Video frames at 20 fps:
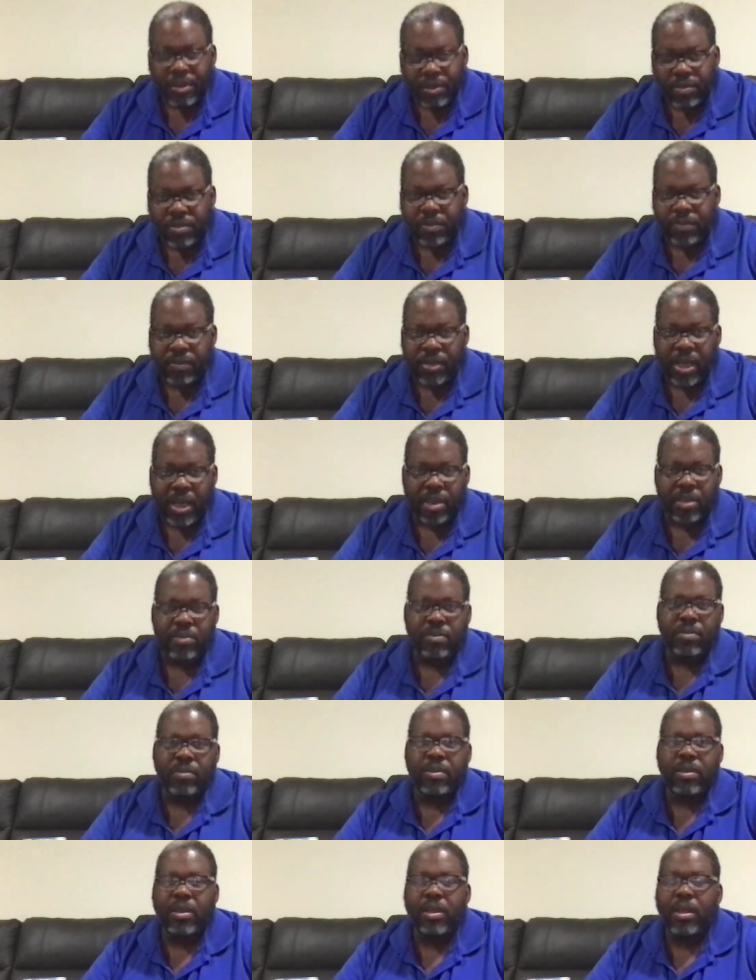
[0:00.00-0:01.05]
the value
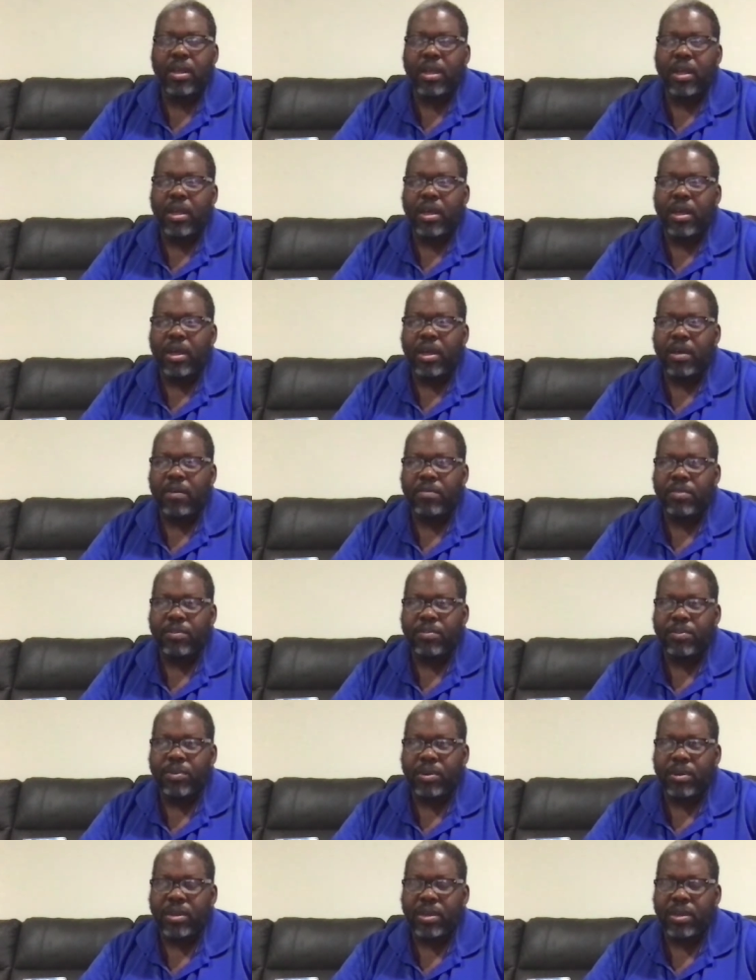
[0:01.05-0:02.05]
of the book.